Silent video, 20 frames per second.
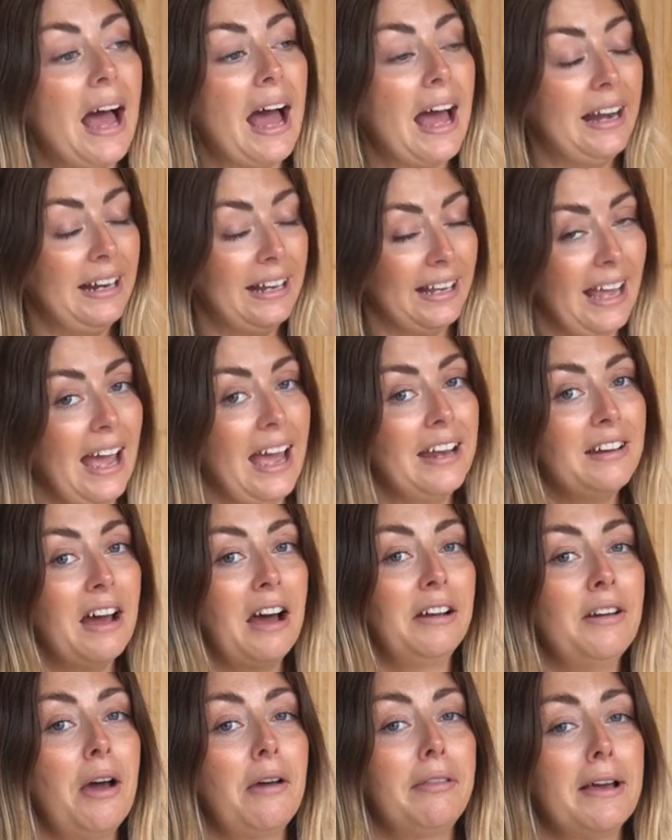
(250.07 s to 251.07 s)
And again,
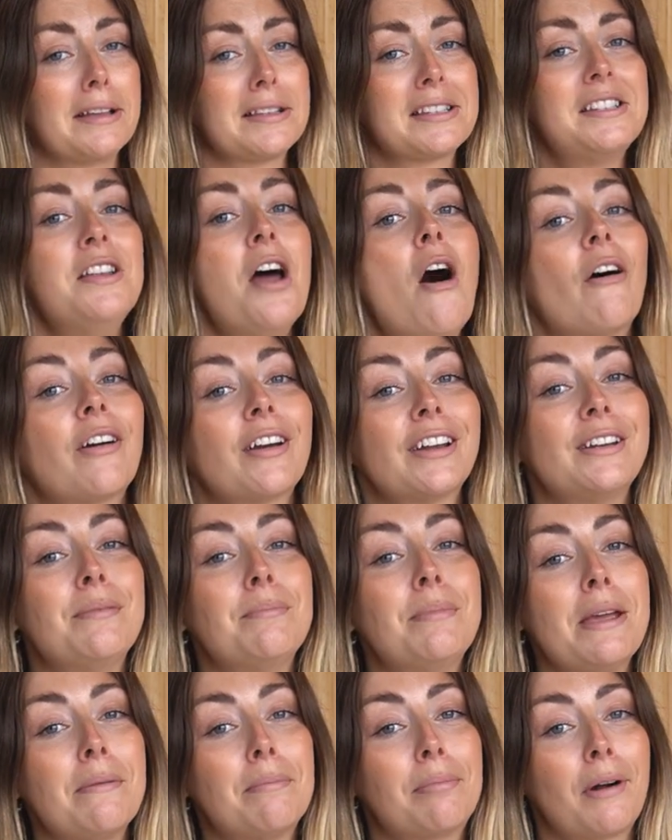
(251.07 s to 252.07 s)
I know that's not going to
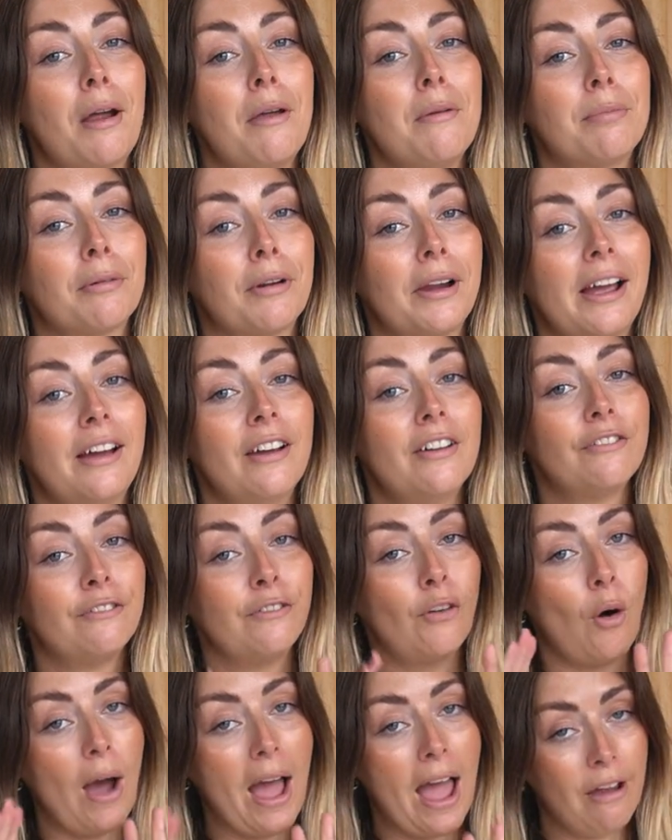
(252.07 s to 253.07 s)
be appropriate
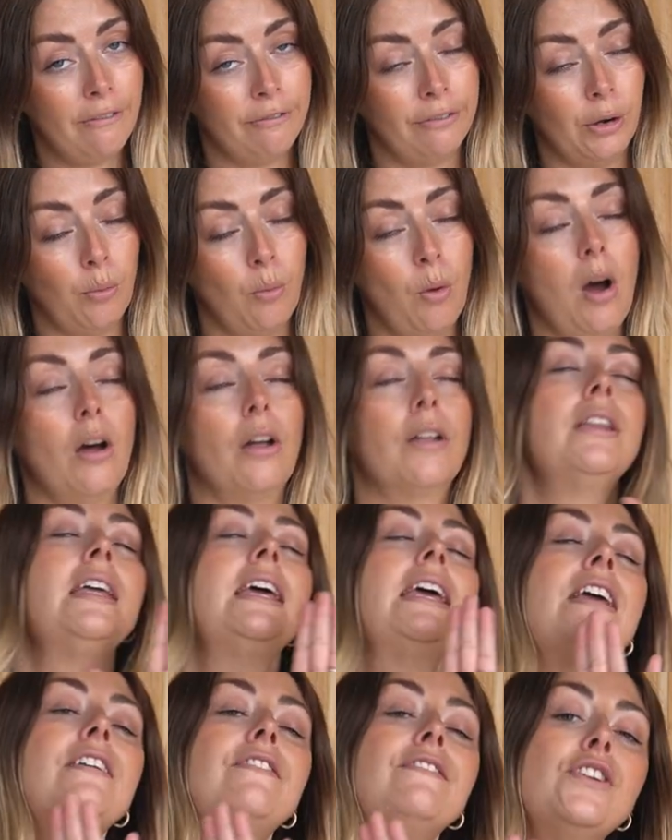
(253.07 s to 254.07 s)
for
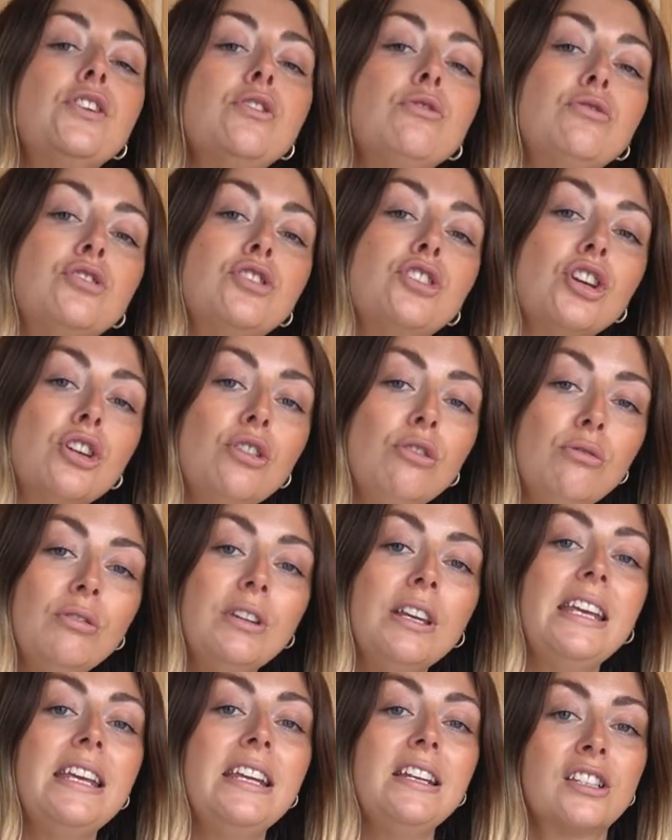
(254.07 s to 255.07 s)
everyone. If you do
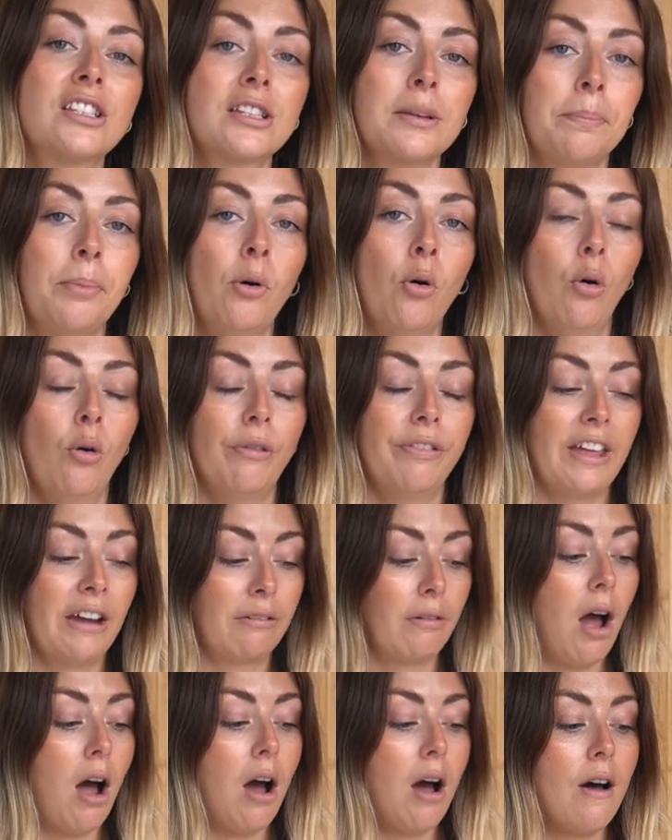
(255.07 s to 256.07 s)
need support,
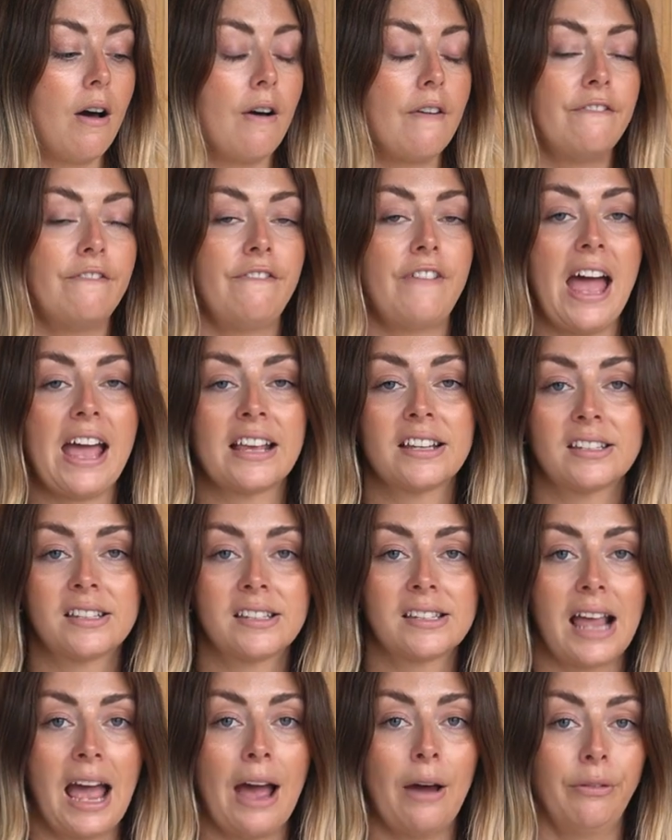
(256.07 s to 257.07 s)
there are
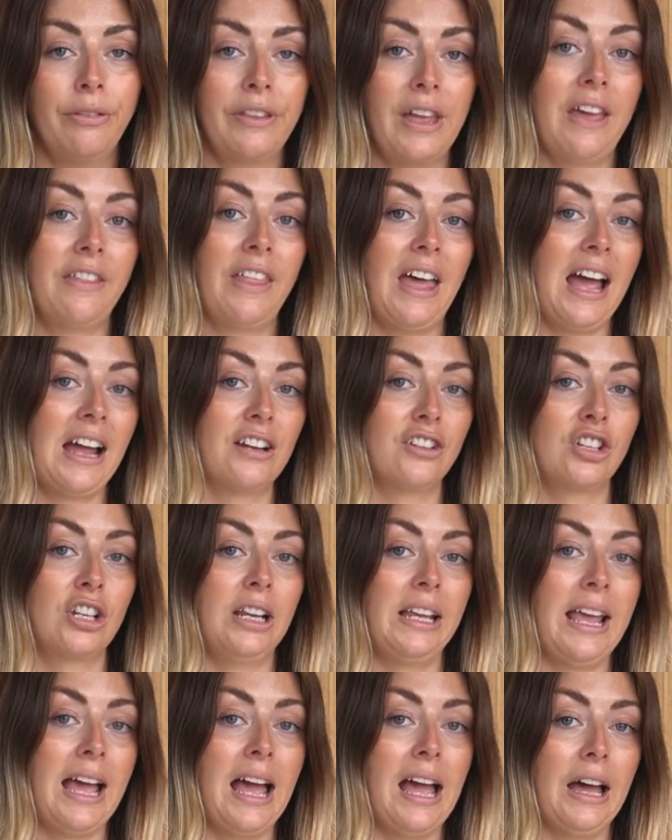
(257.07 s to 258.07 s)
vests out there that
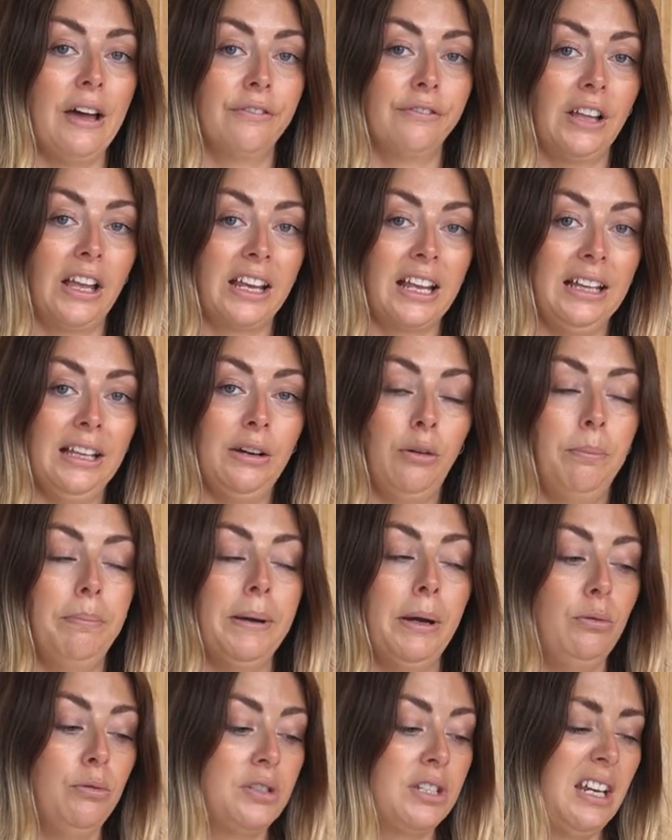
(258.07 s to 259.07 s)
actually have like a little
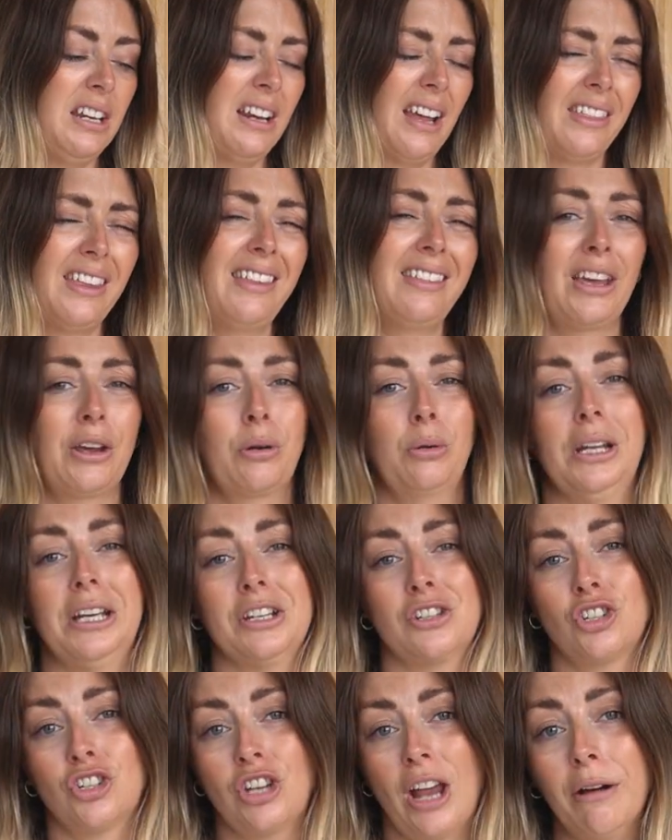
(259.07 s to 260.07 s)
built-in, I think they call it
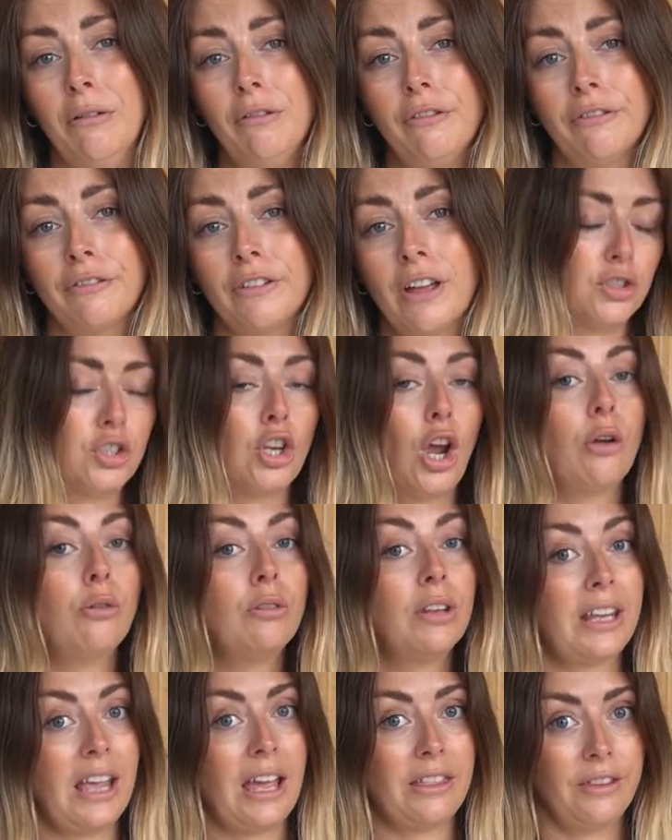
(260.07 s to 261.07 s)
a shelf.
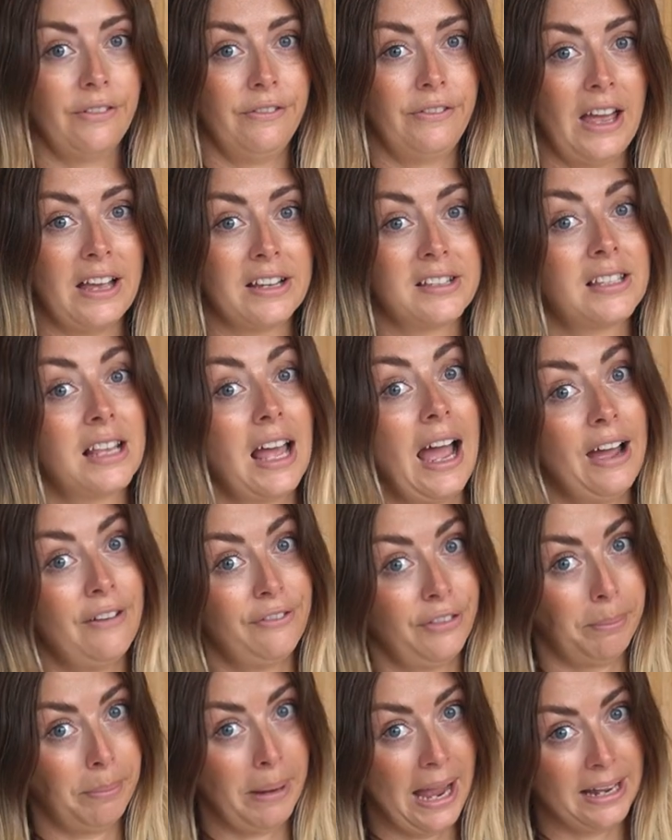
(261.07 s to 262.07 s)
Don't get the vests that
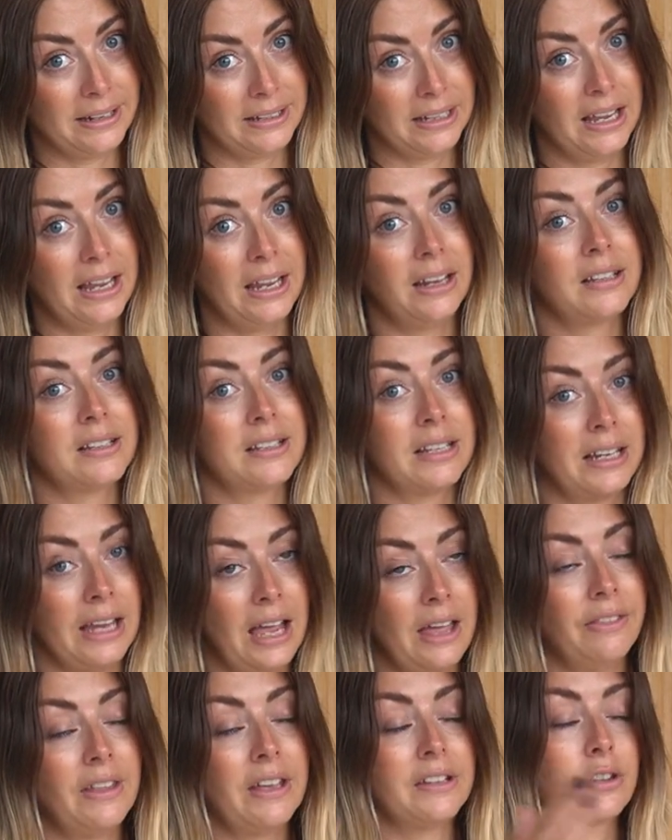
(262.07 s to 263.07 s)
have the padding in, because
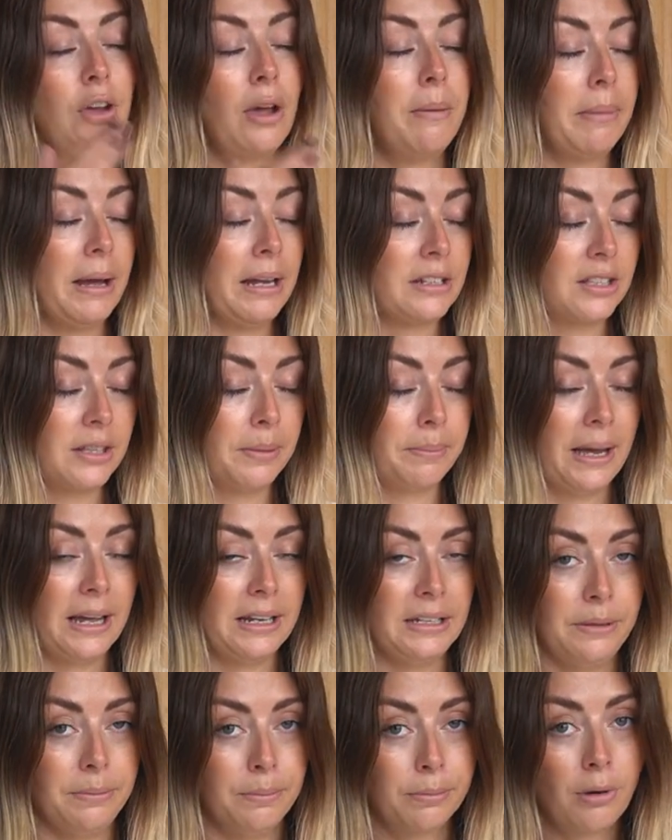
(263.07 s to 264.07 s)
again, that's going back to the
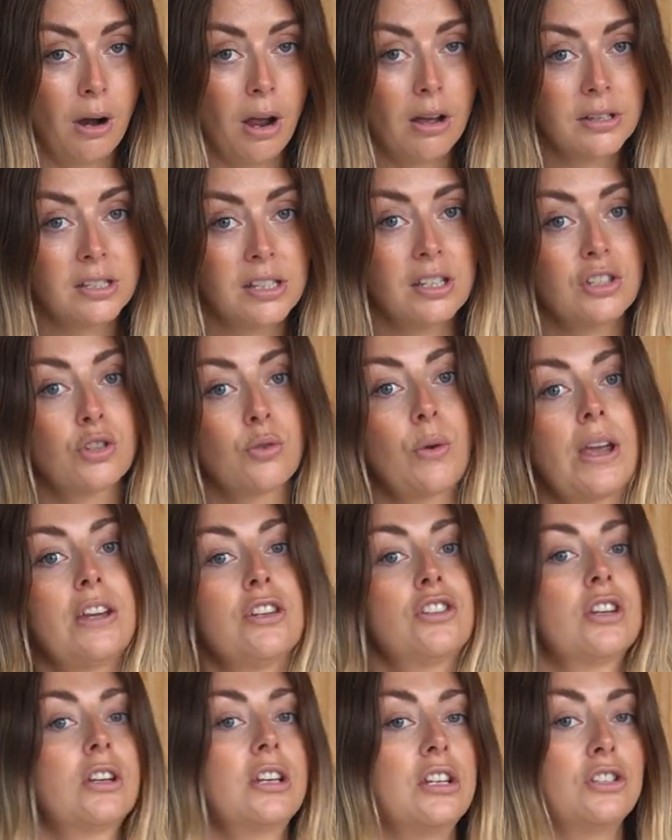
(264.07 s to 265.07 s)
padded bra
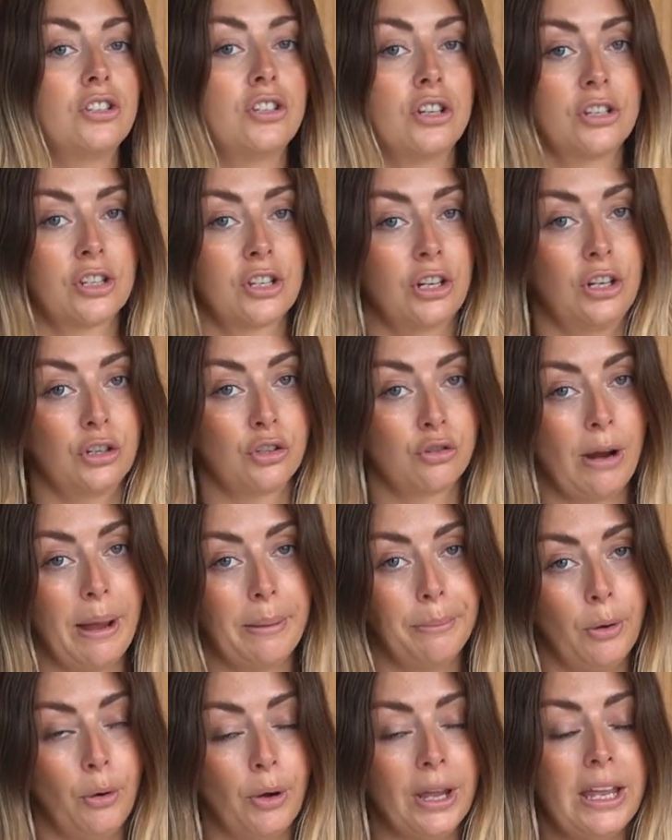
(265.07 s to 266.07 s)
situation. It's just going to
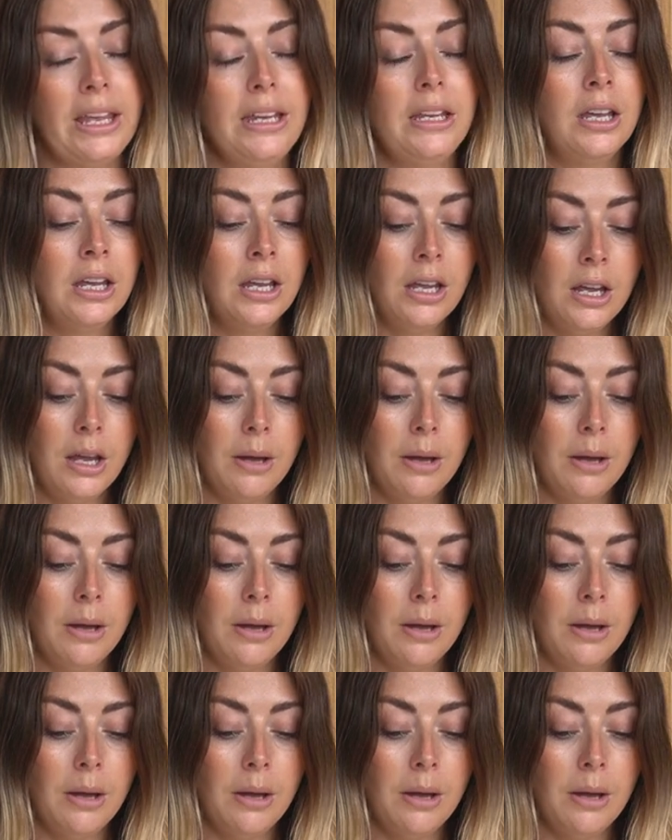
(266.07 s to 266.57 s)
trap more heat.